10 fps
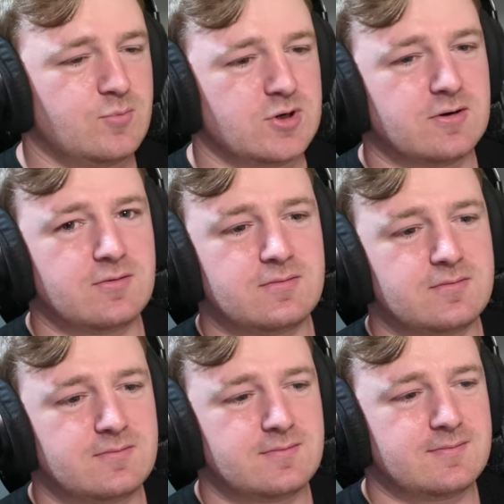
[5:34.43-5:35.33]
Bro,
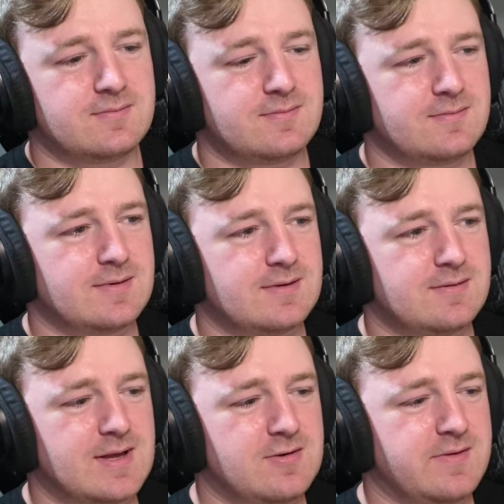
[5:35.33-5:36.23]

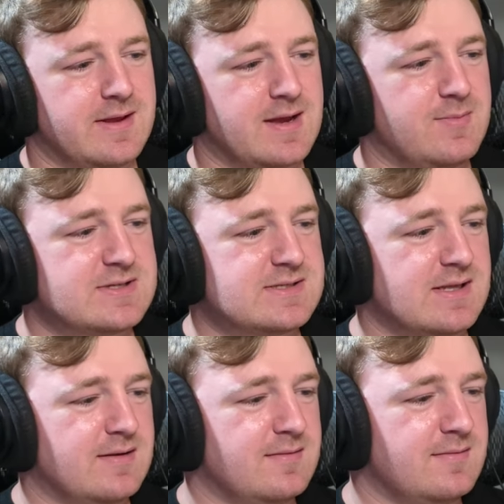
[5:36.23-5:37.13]
how did that guy miss
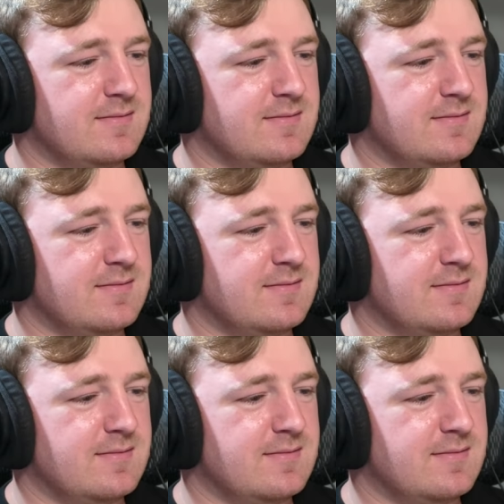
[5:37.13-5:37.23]
that?